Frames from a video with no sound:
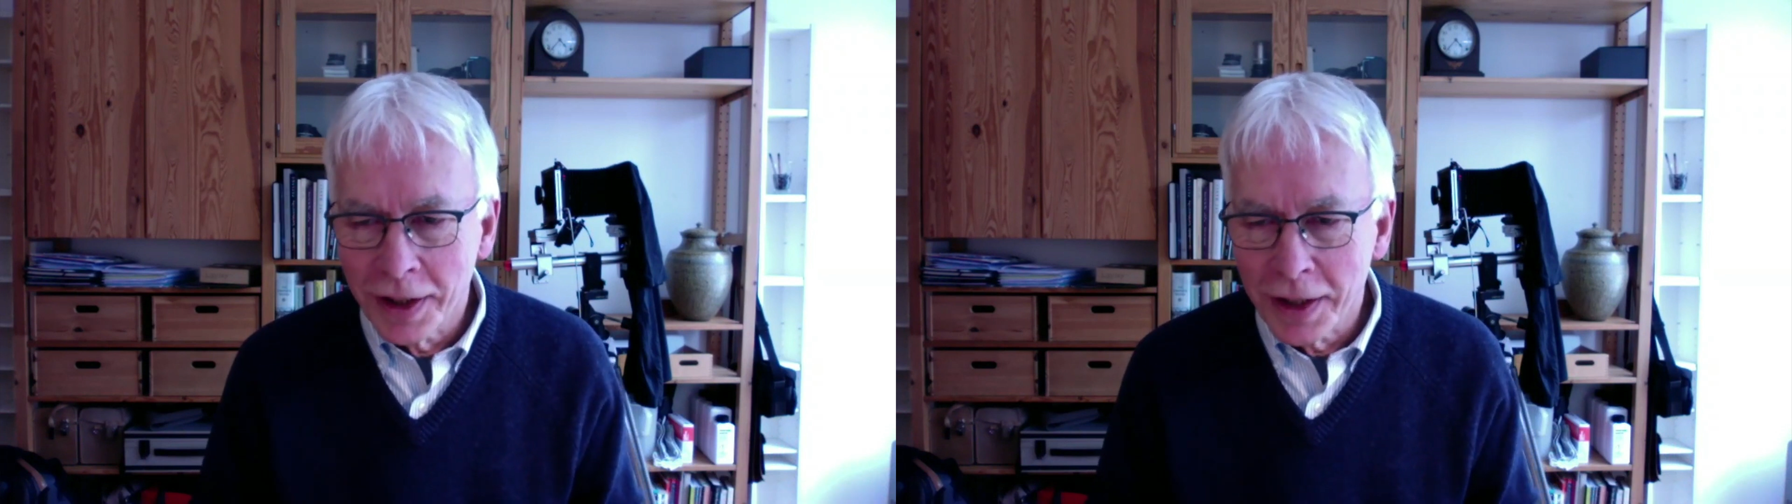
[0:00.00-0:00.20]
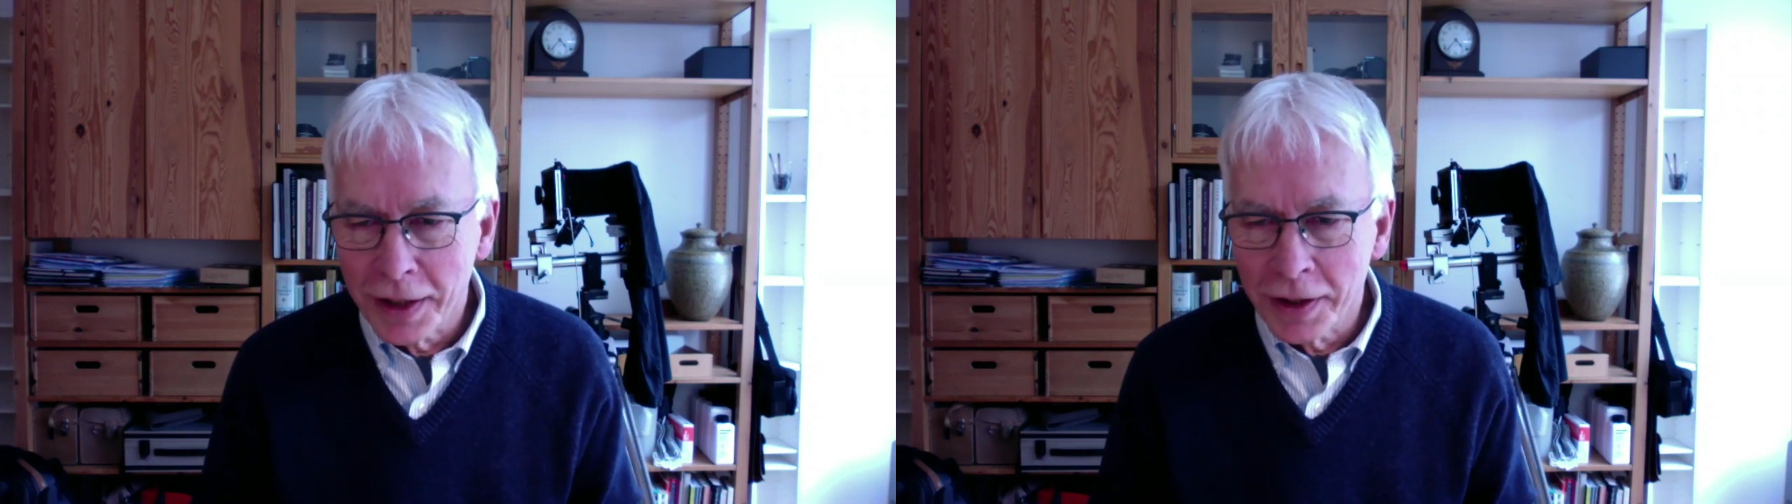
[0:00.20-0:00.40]

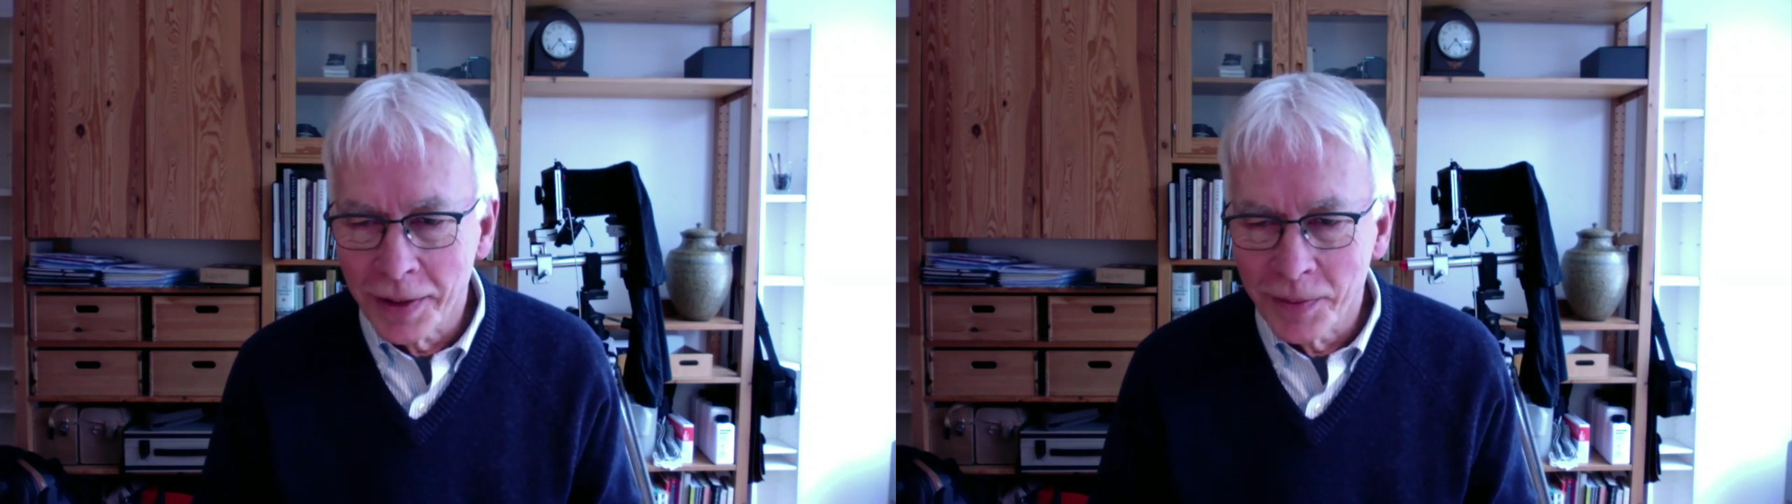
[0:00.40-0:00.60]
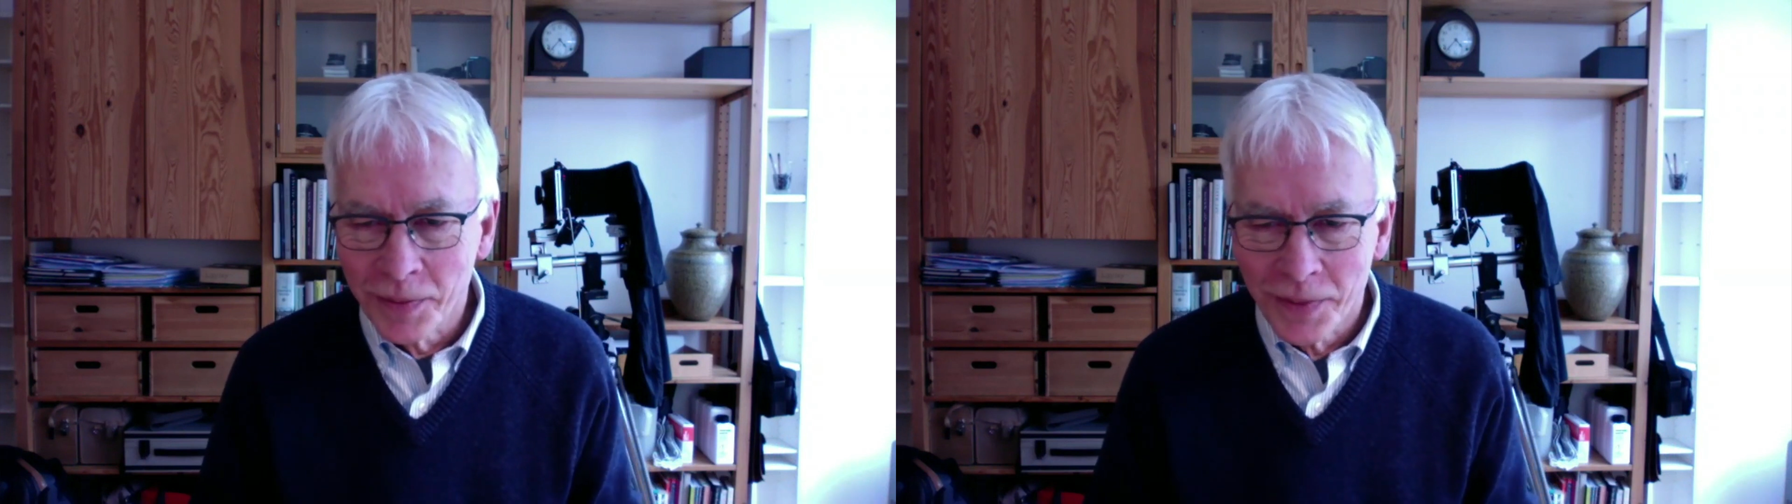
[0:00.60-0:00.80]

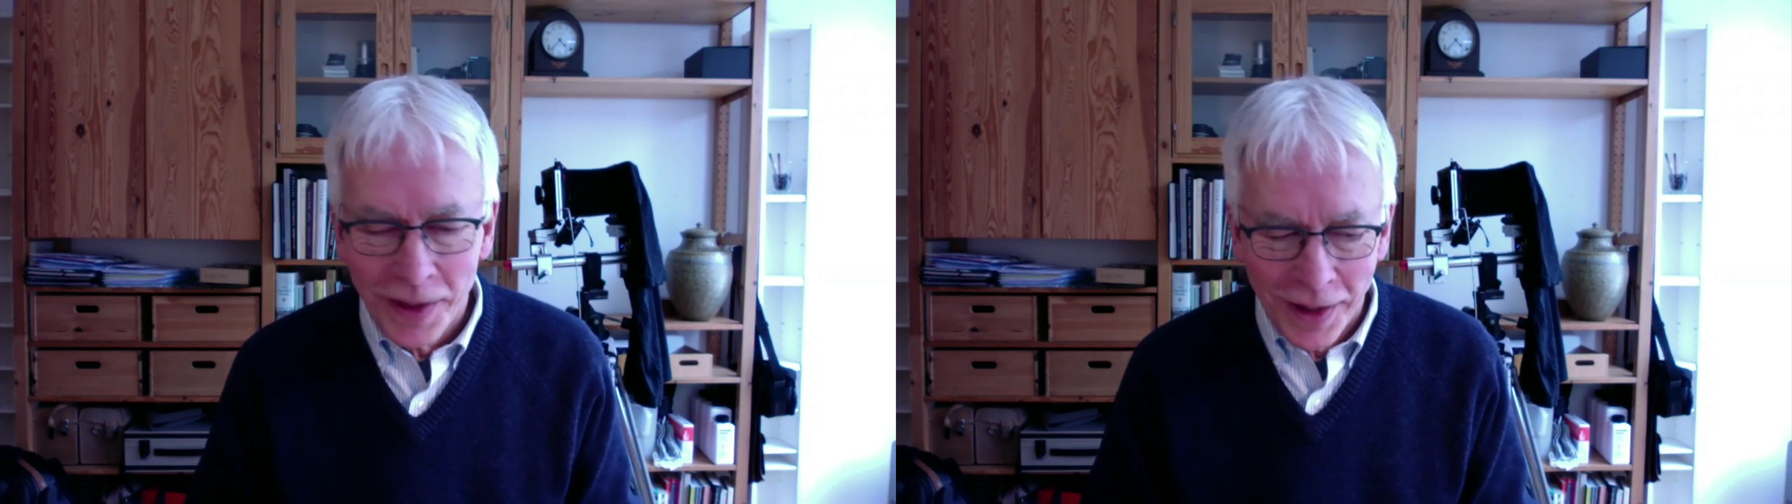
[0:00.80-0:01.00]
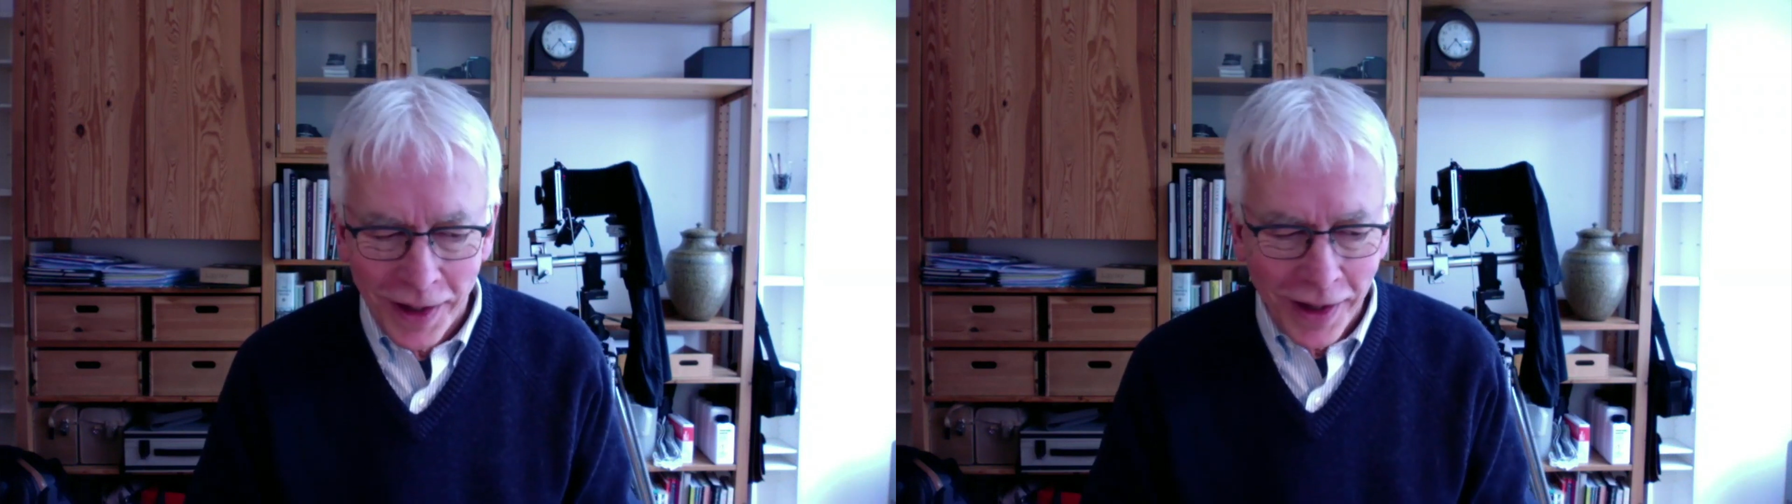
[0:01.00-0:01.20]

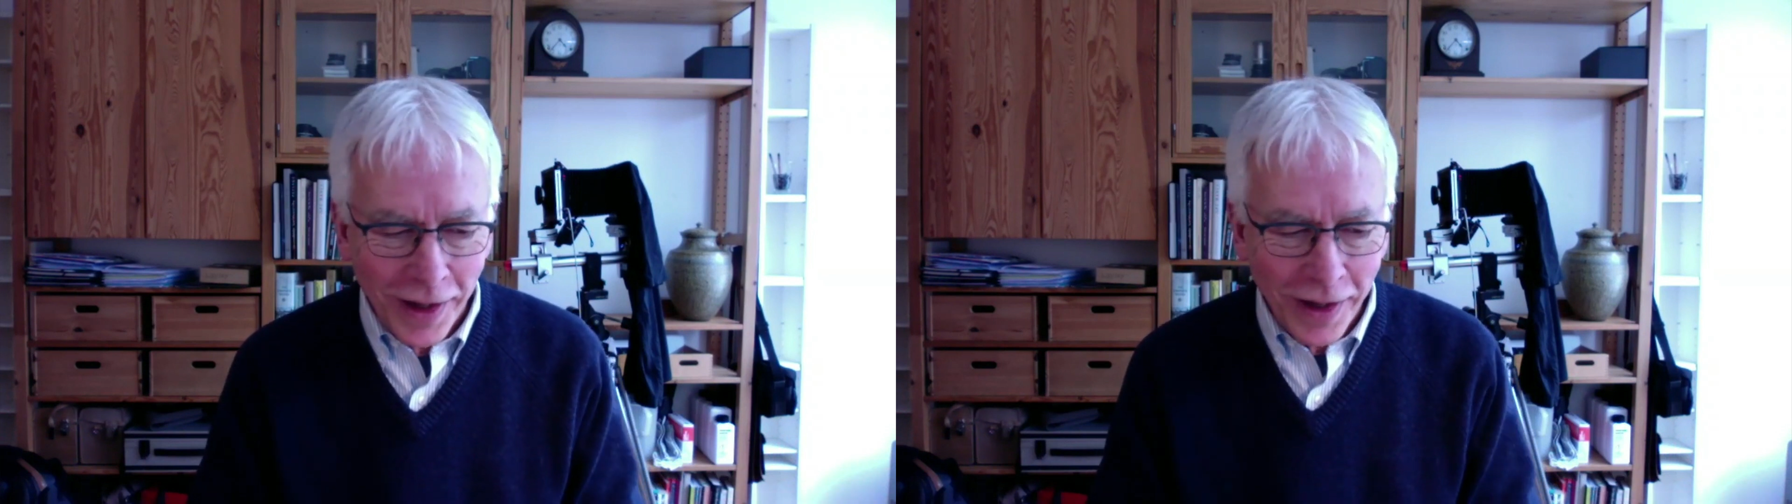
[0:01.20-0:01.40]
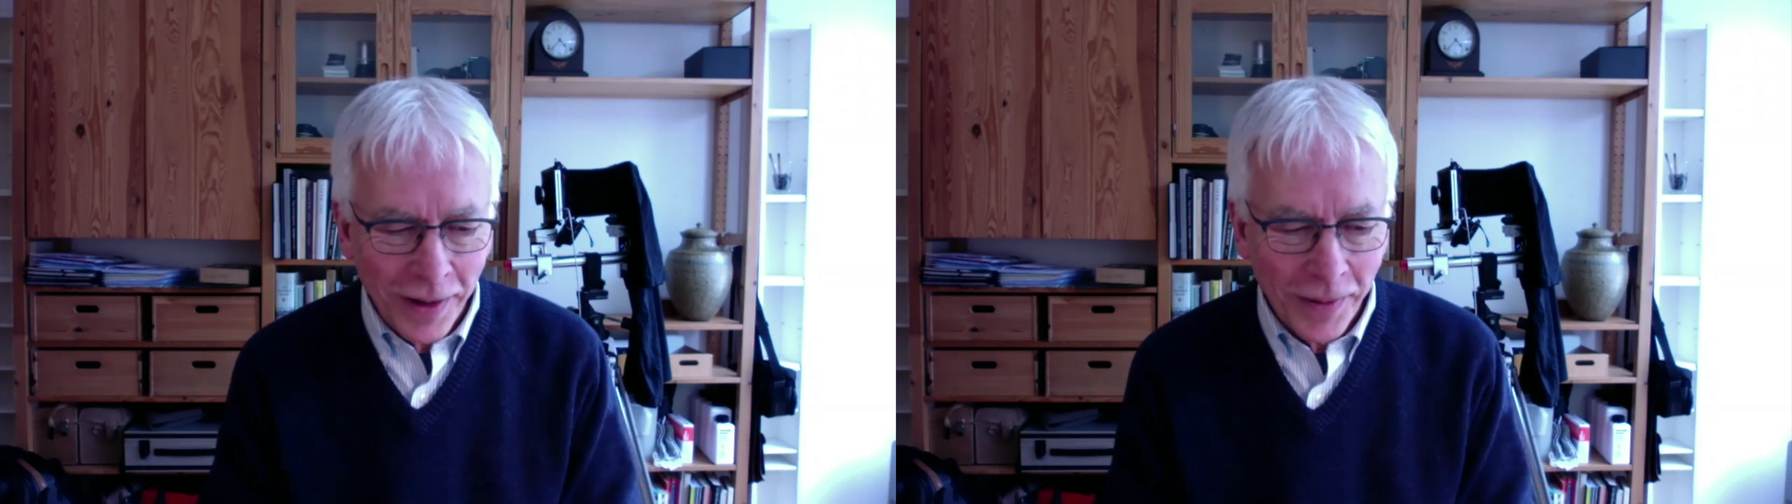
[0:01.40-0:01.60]

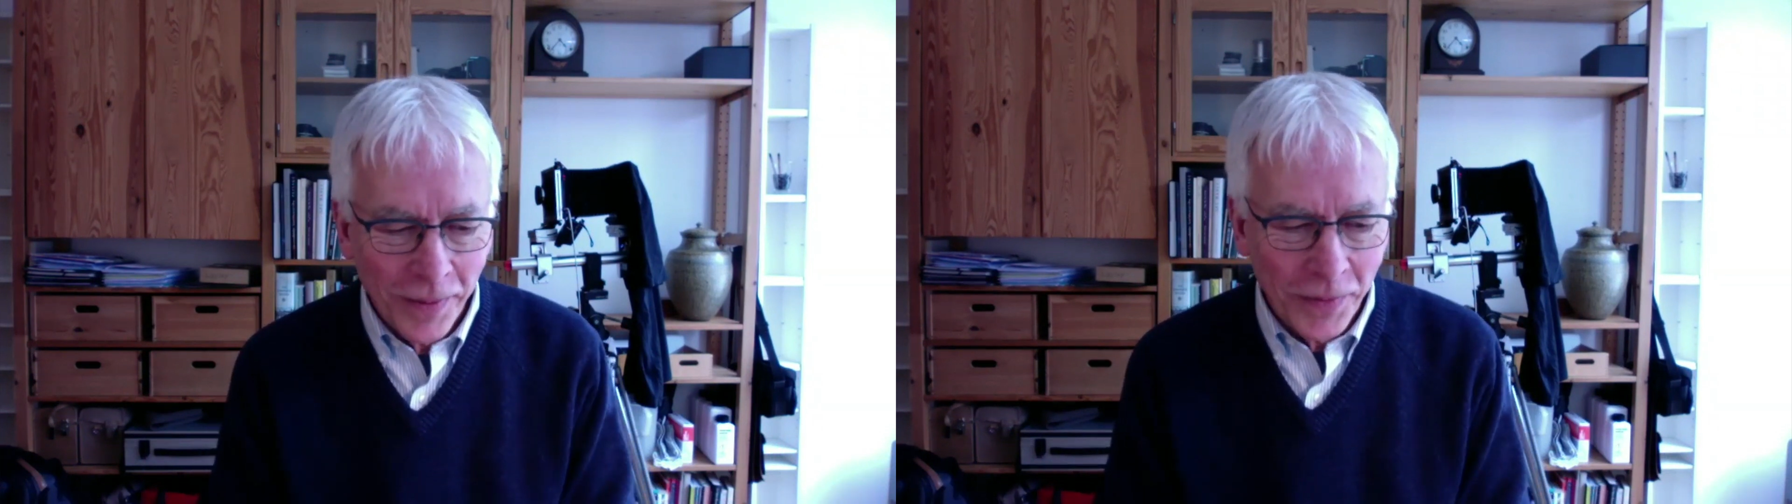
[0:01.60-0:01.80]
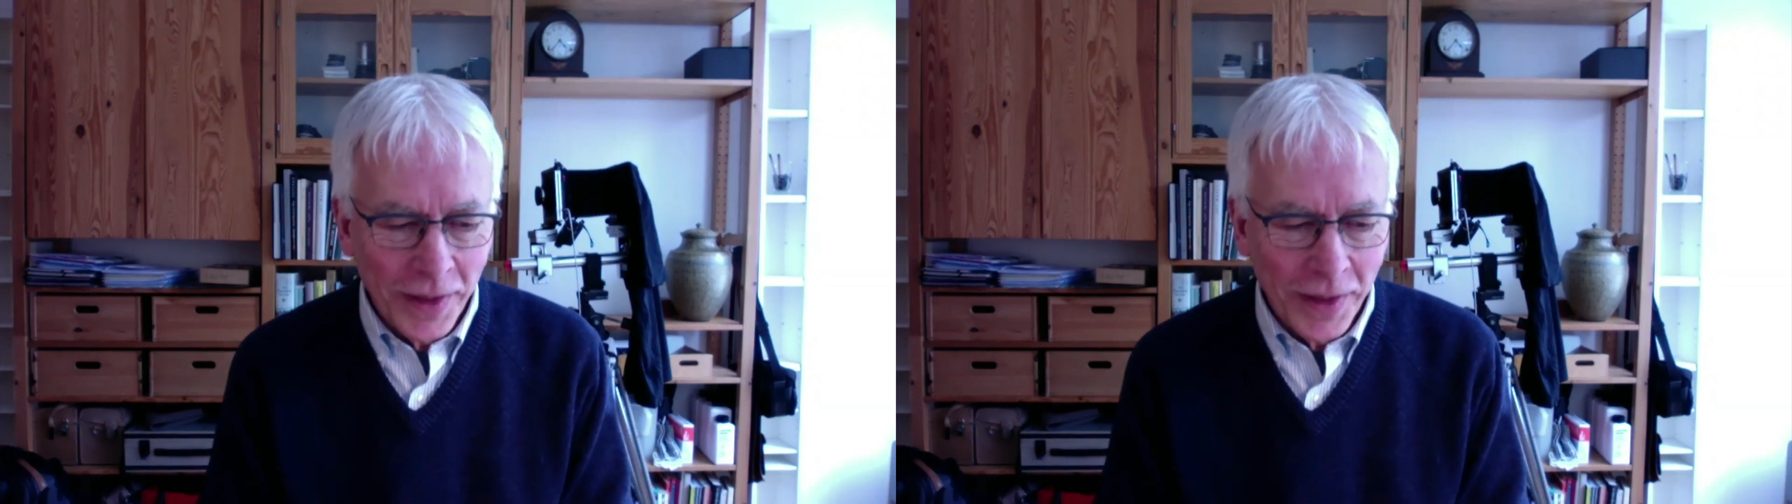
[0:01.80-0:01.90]
um,